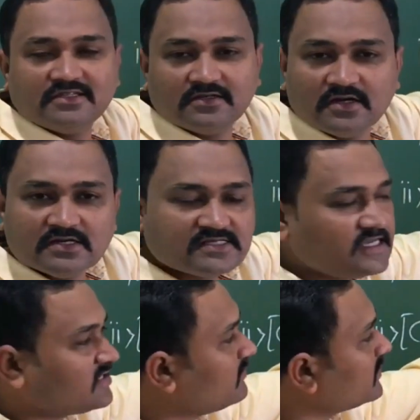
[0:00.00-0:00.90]
the
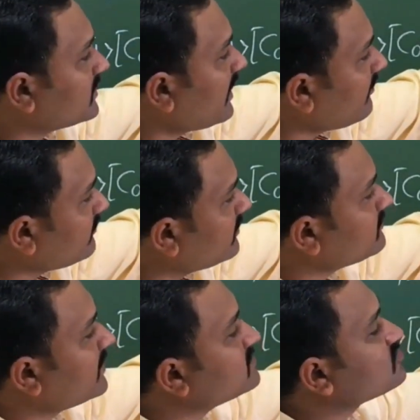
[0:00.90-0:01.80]
central metal ion
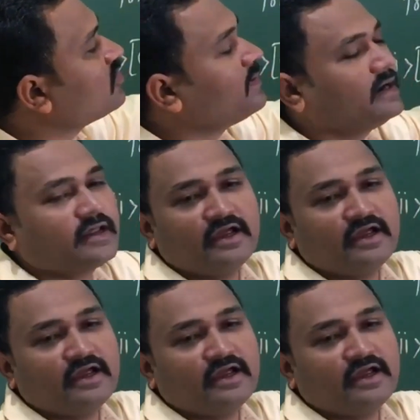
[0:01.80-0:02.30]
name, that is cobalt,